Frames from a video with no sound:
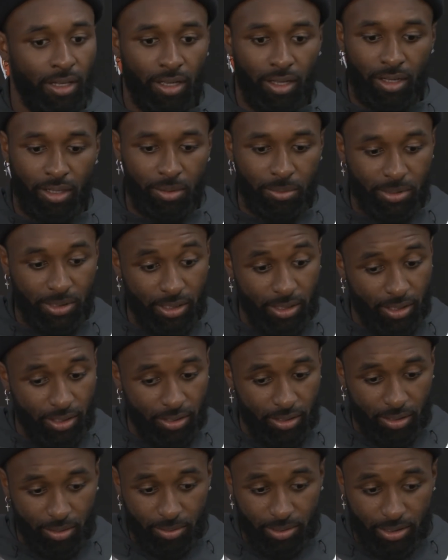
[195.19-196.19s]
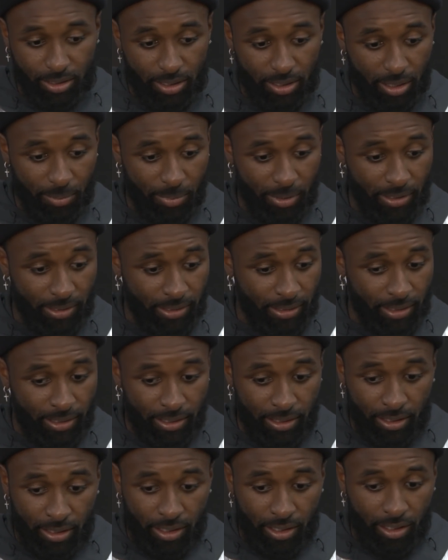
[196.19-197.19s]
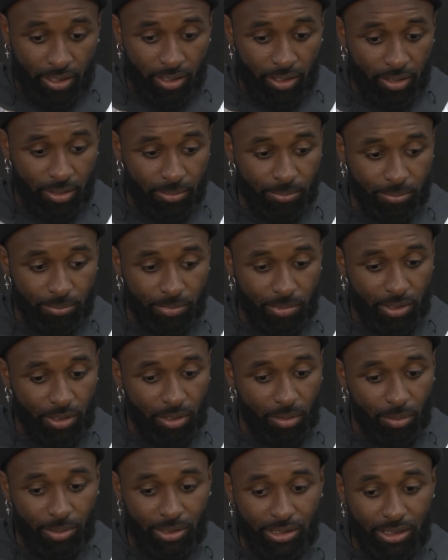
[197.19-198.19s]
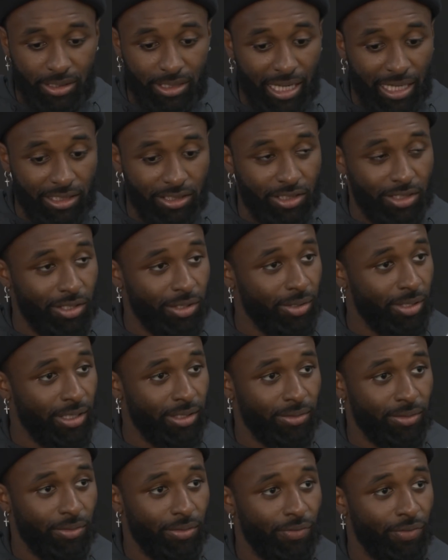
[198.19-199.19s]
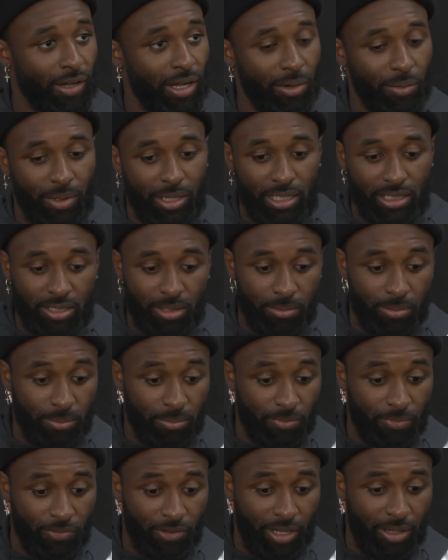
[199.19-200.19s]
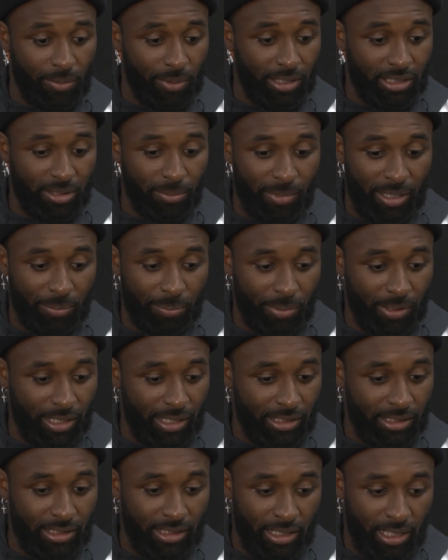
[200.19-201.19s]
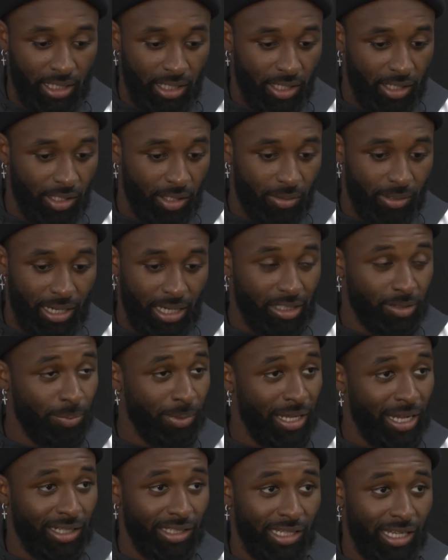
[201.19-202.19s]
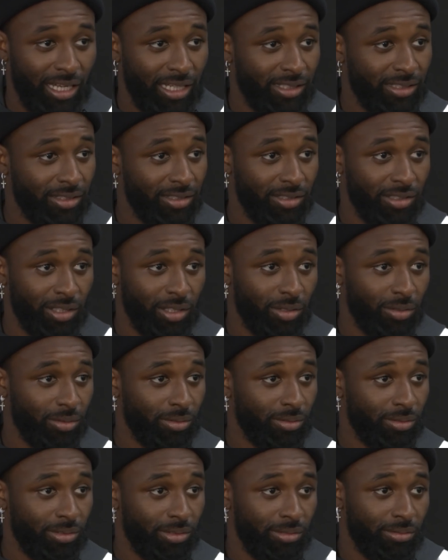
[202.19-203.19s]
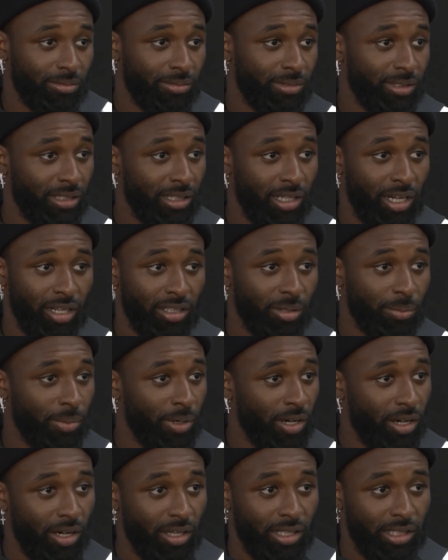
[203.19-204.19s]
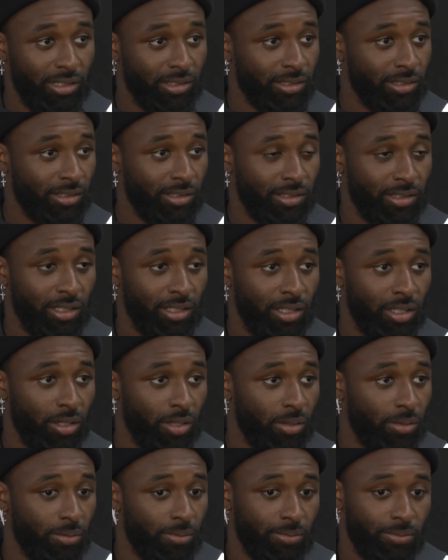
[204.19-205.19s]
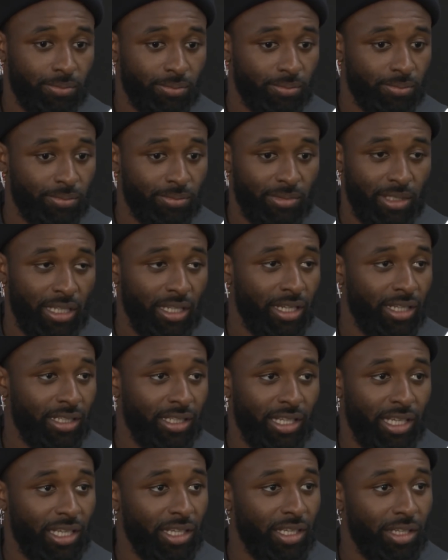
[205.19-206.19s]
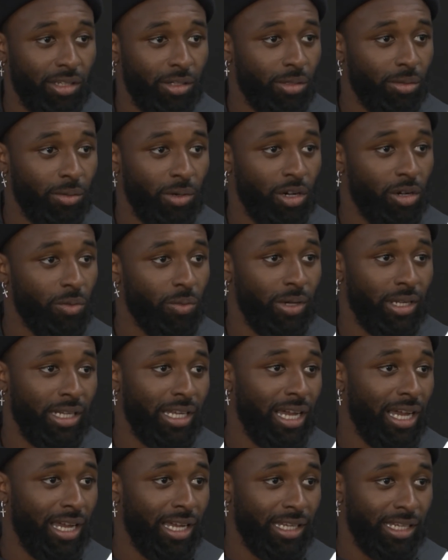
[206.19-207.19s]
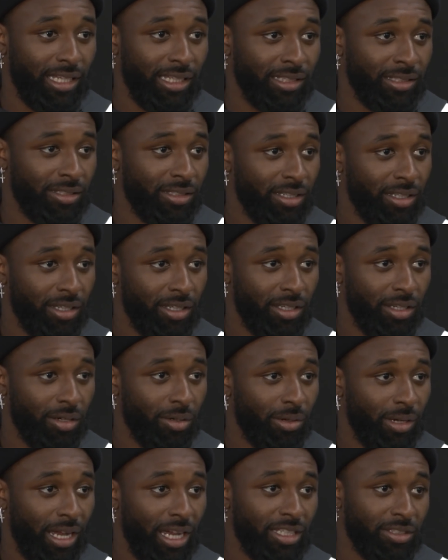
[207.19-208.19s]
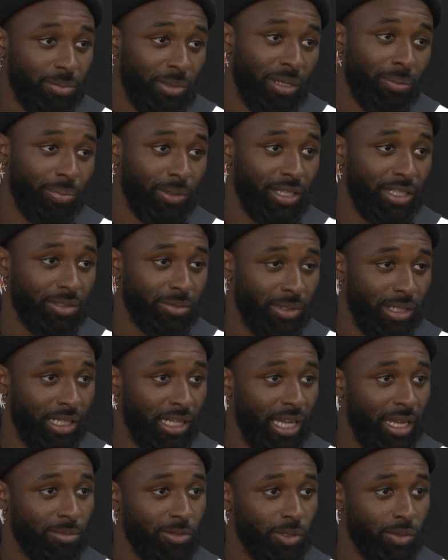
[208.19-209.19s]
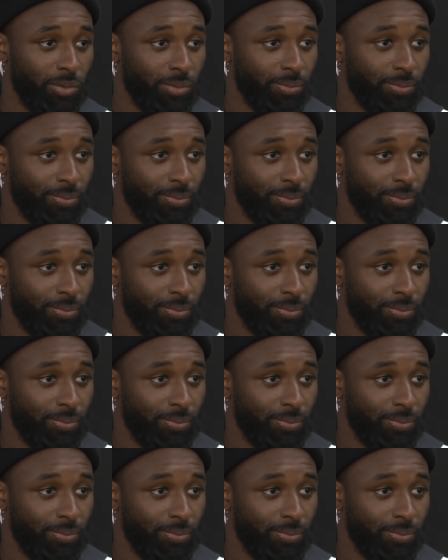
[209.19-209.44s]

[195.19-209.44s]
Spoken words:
It was good. I mean, you know, we just executed, found ways to make plays. You know, guys blocked, guys, you know, caught the ball, and, you know, they couldn't key in on one guy. And, you know, guys made plays when it came to him.